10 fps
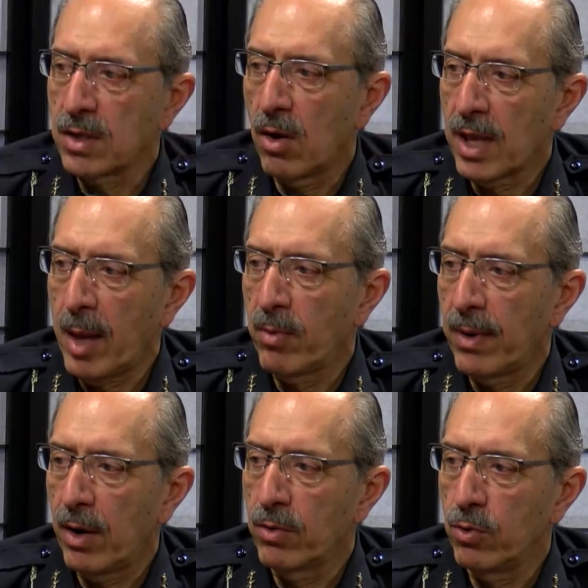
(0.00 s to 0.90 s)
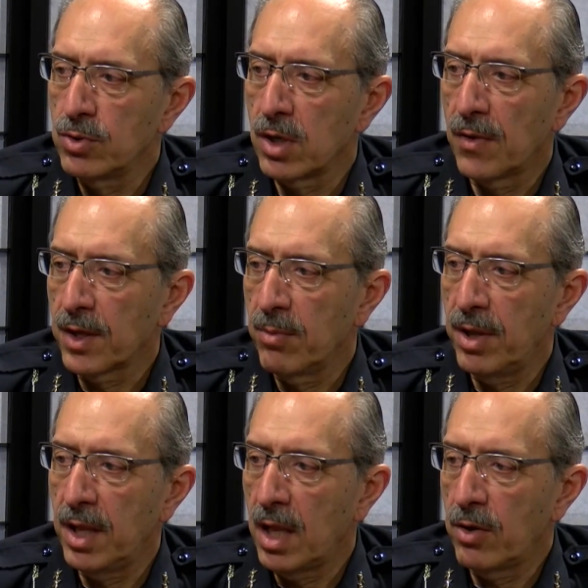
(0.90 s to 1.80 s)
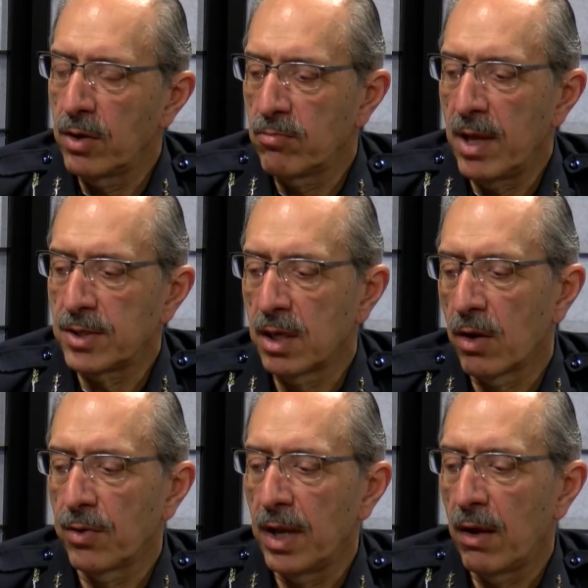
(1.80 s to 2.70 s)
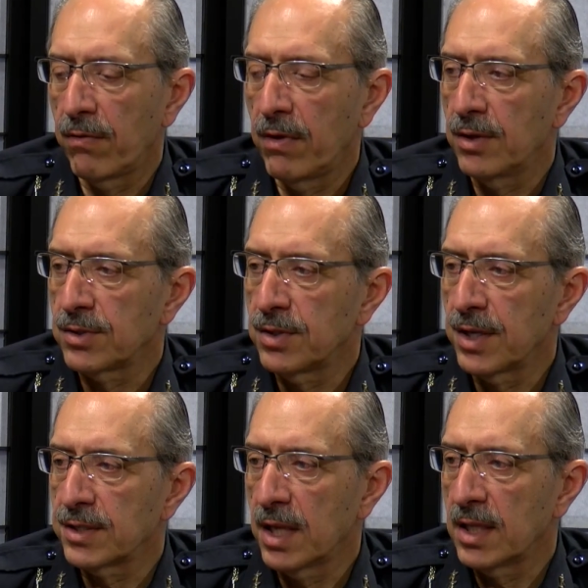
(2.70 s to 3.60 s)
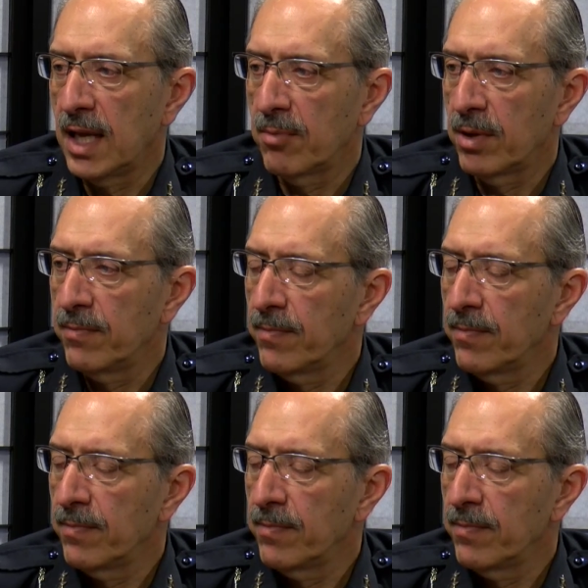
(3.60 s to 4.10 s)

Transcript: all came about and who's on the committee? I know you mentioned, Nell Fields and things like that, but